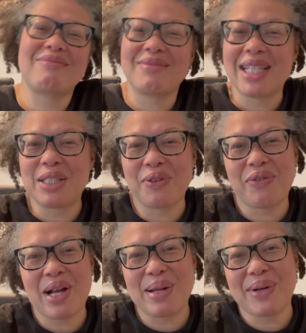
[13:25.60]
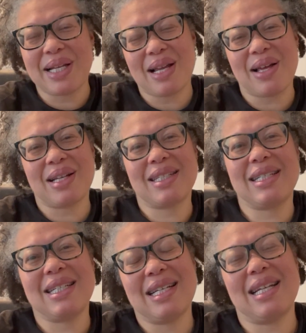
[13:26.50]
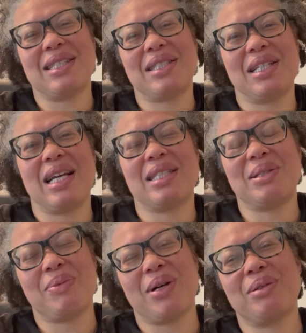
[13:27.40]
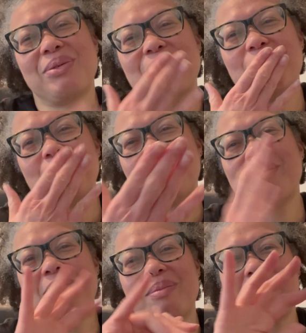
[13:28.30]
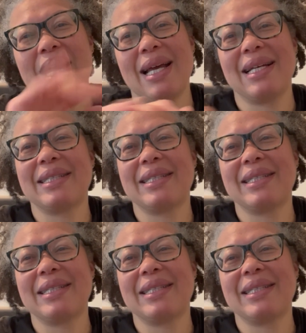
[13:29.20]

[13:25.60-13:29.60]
thanks for following along. And I'll see you guys tomorrow. Bye.